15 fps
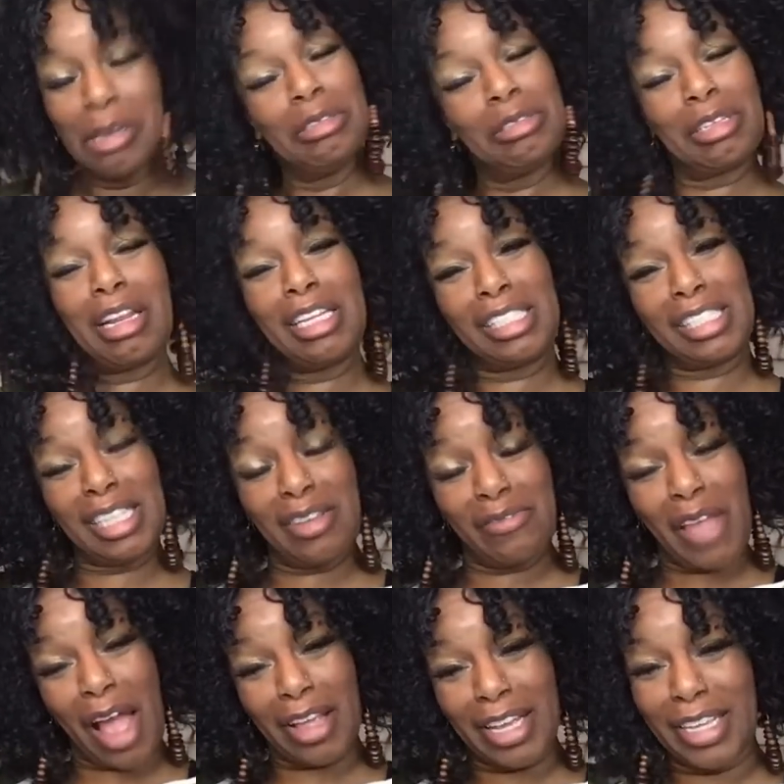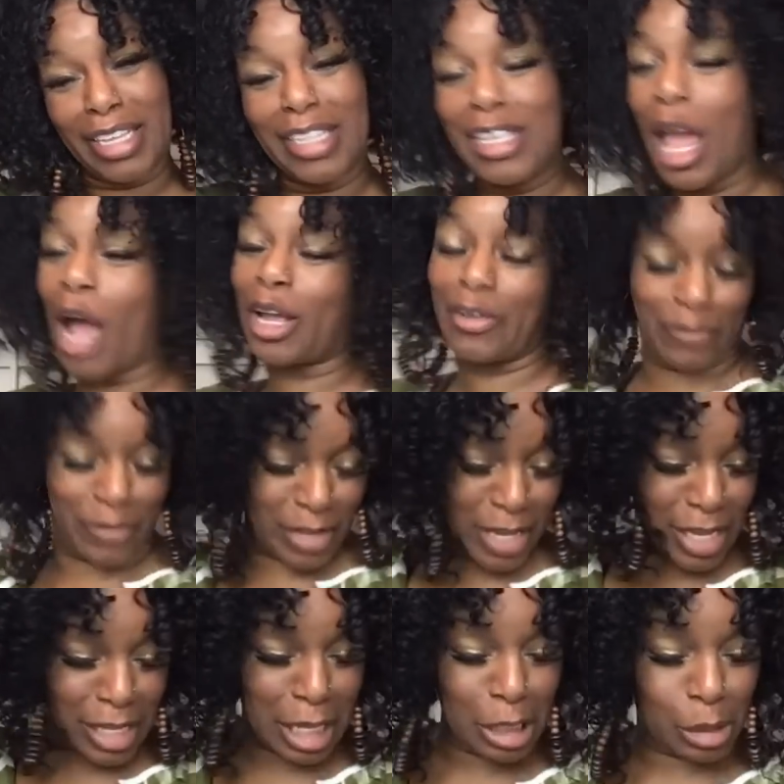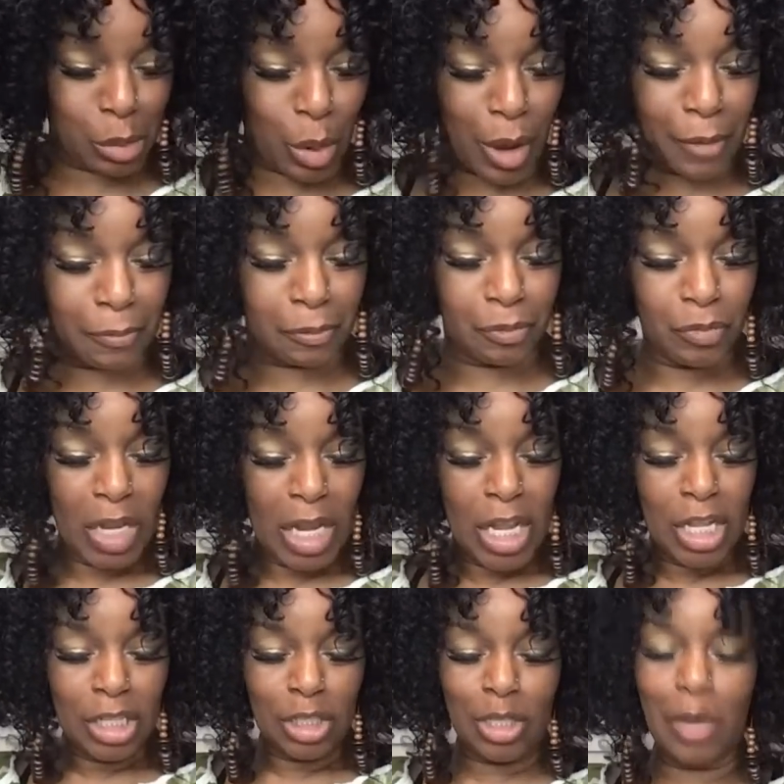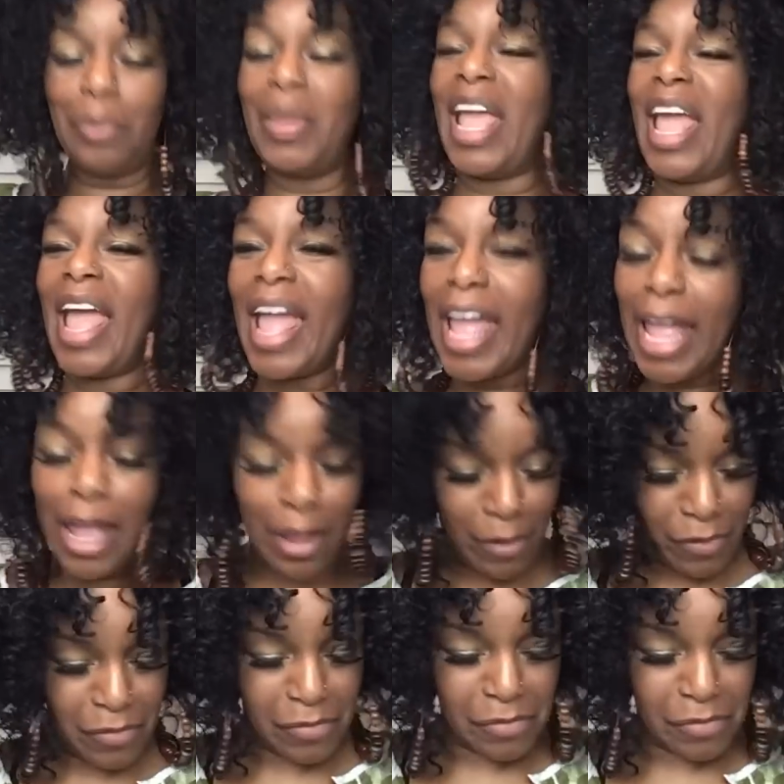So let's see if y'all can get this one. To behave